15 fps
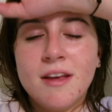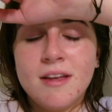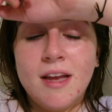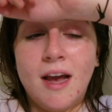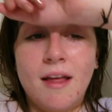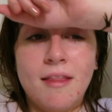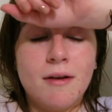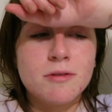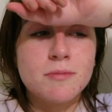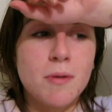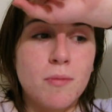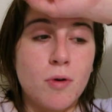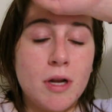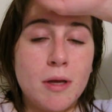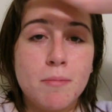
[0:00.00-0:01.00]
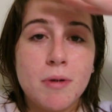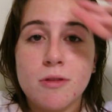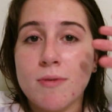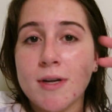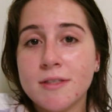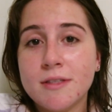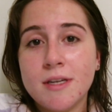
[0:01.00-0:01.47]
yeah, that was my morning. But
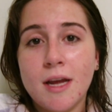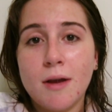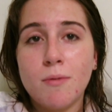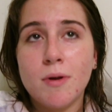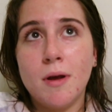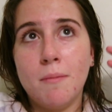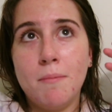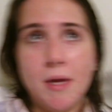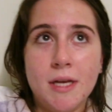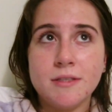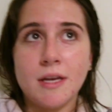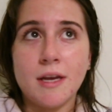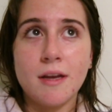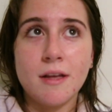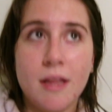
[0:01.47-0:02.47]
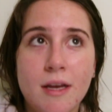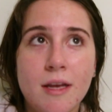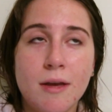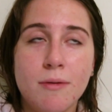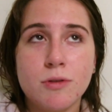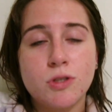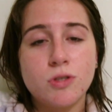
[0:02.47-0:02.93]
the rest of the day went amazing. Like,
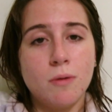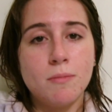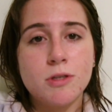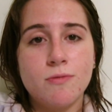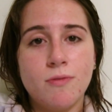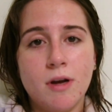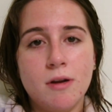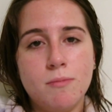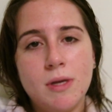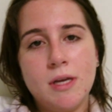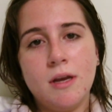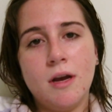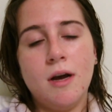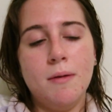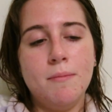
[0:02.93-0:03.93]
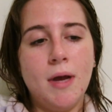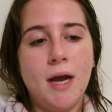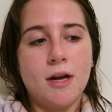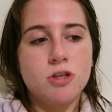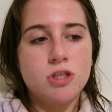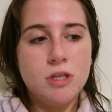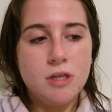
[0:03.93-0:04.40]
it was so much fun. We um,
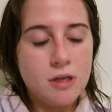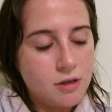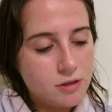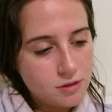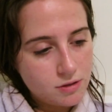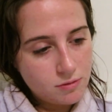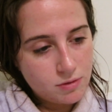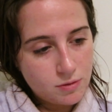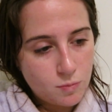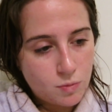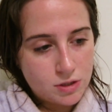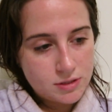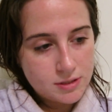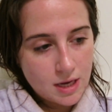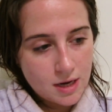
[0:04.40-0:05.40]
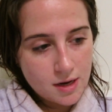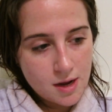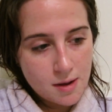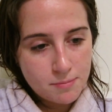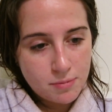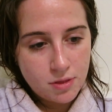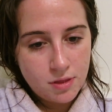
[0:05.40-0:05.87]
actually were setting
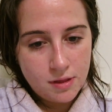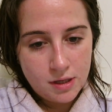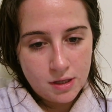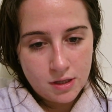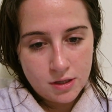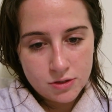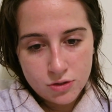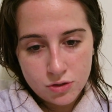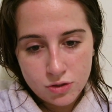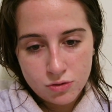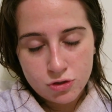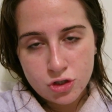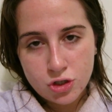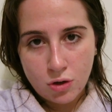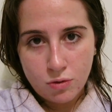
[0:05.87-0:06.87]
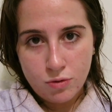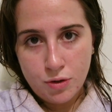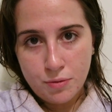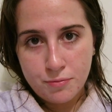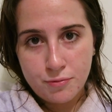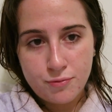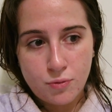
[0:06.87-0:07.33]
up the
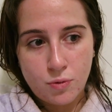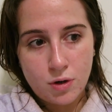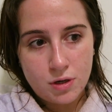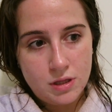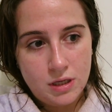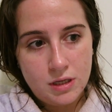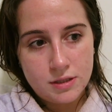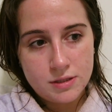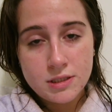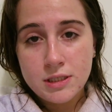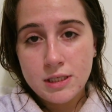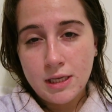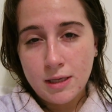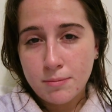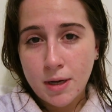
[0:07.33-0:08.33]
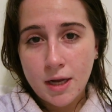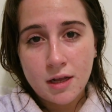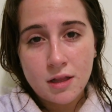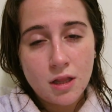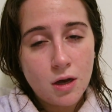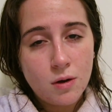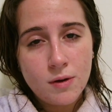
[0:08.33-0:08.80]
showroom for the See by
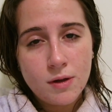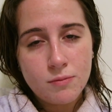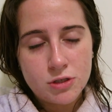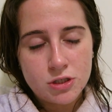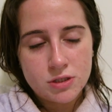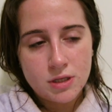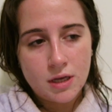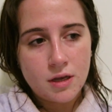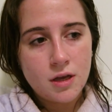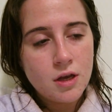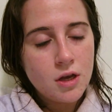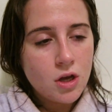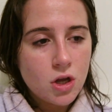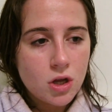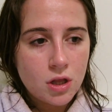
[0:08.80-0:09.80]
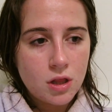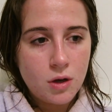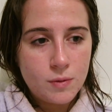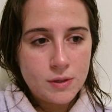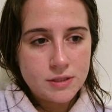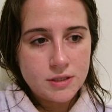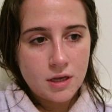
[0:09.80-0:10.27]
Chloe, which is like
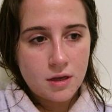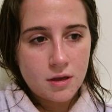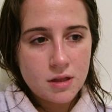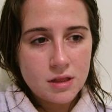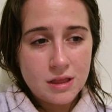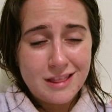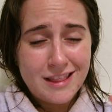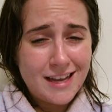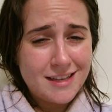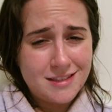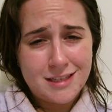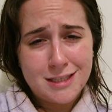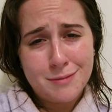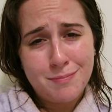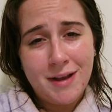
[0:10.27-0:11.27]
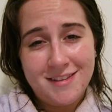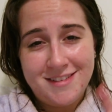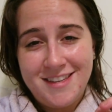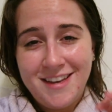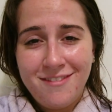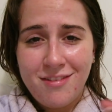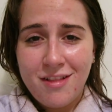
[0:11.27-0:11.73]
Chloe's like less
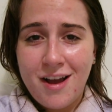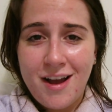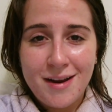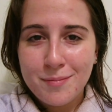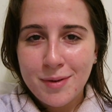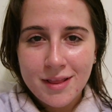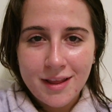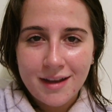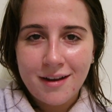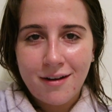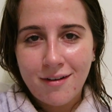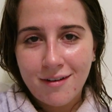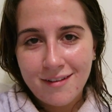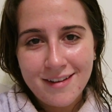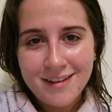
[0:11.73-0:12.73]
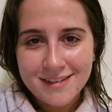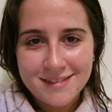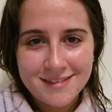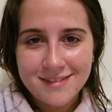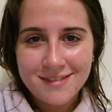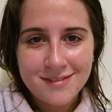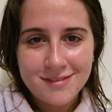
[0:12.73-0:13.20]
expensive line, but like
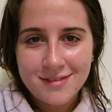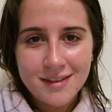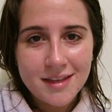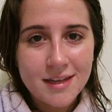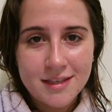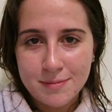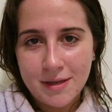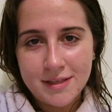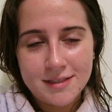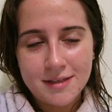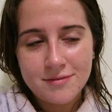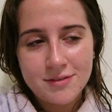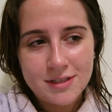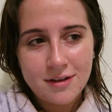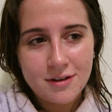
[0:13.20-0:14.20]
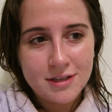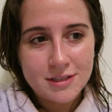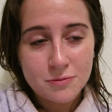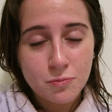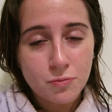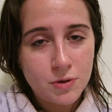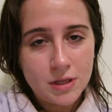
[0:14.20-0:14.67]
it's expensive still.
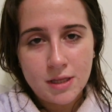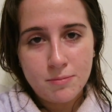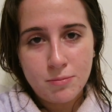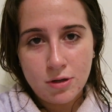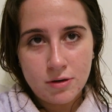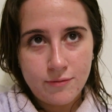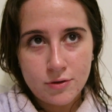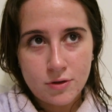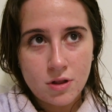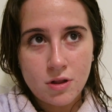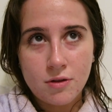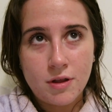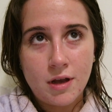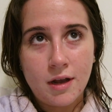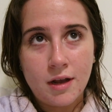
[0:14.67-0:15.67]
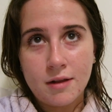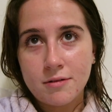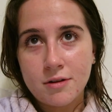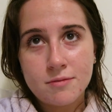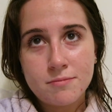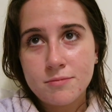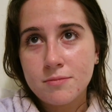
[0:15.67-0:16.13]
It's really beautiful clothing
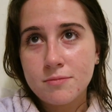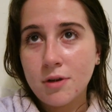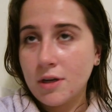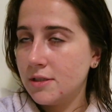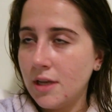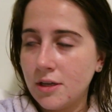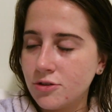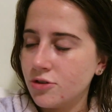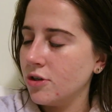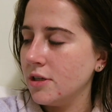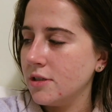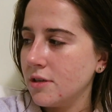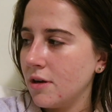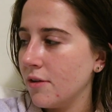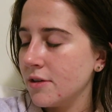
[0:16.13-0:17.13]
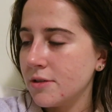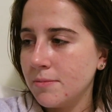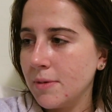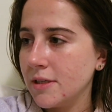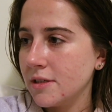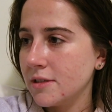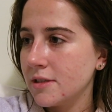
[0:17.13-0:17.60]
and accessories and all this
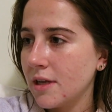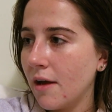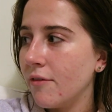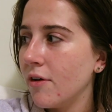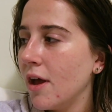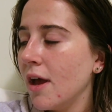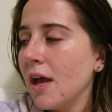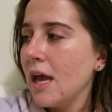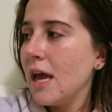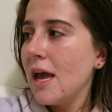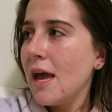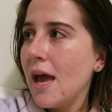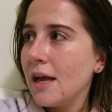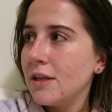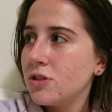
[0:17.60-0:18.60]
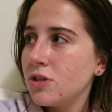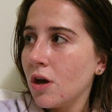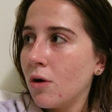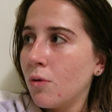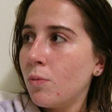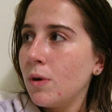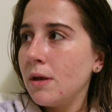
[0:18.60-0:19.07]
amazing stuff. And
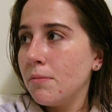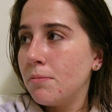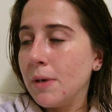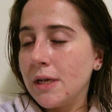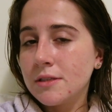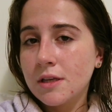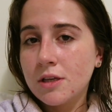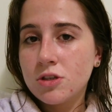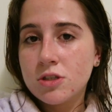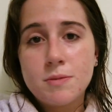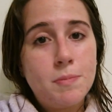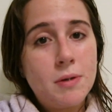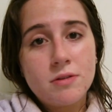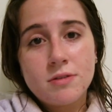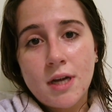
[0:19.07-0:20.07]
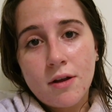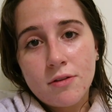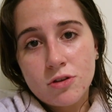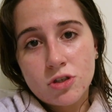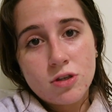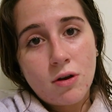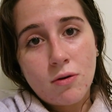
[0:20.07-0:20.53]
so we basically just built out
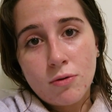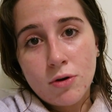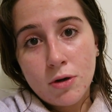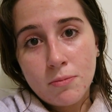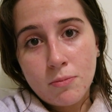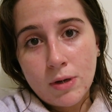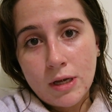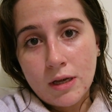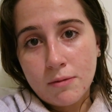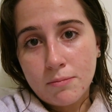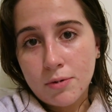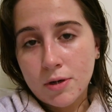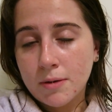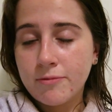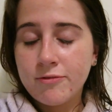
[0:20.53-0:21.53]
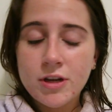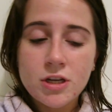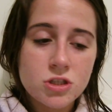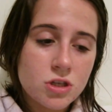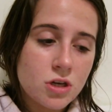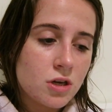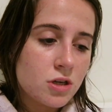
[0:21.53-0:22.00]
the showroom. We put up
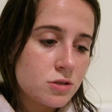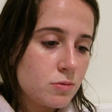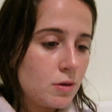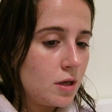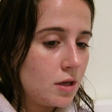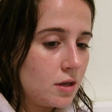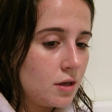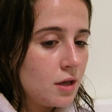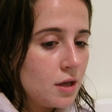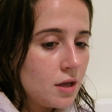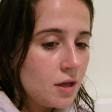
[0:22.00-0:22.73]
fixtures. We